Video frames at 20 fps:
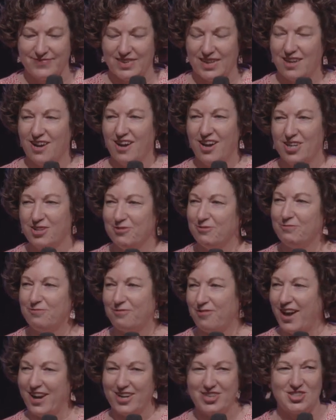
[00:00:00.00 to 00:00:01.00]
kind of
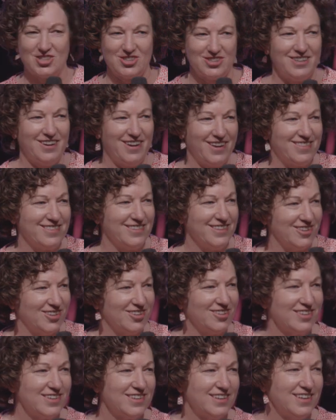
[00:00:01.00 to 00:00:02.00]
fractured, I
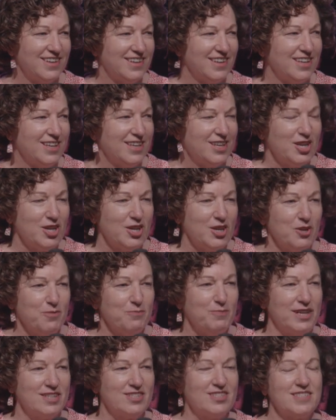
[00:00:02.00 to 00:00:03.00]
think.
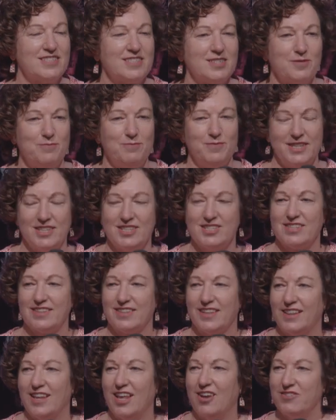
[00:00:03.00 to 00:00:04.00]
But to submit to
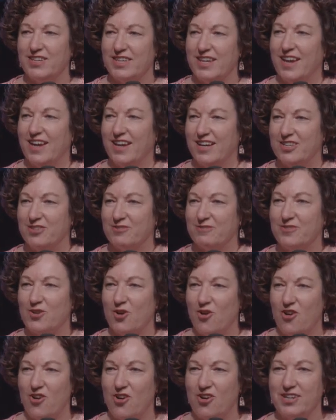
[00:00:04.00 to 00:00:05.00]
the loving hand of
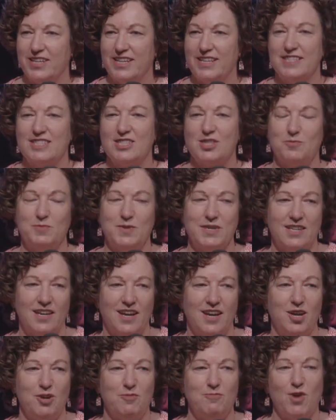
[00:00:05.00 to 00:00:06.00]
God is to
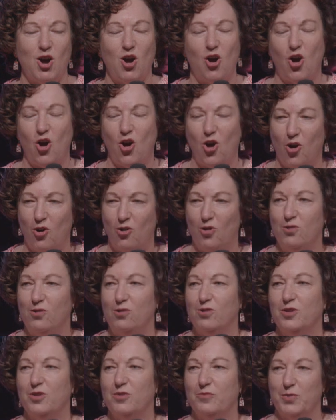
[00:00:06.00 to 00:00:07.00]
become a
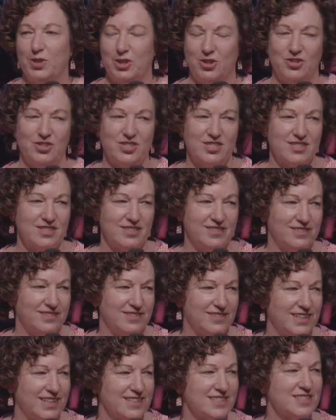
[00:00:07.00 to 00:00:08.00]
whole
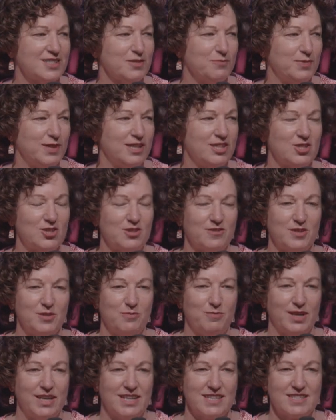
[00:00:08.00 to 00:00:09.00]
person. That's the picture of the
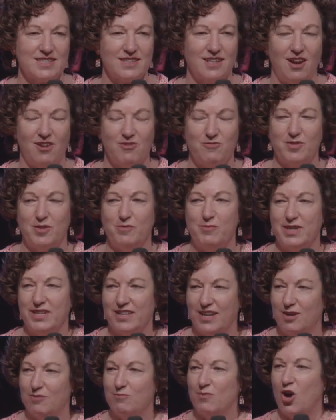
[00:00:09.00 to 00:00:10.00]
blessed life. We
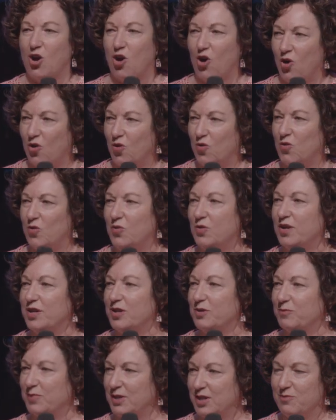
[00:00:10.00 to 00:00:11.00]
become a whole
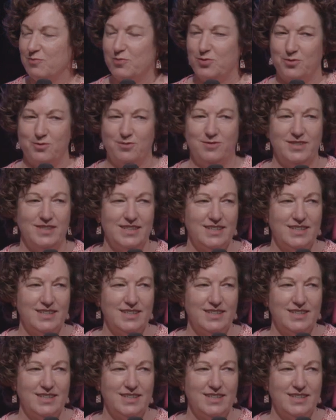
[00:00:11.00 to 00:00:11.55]
people.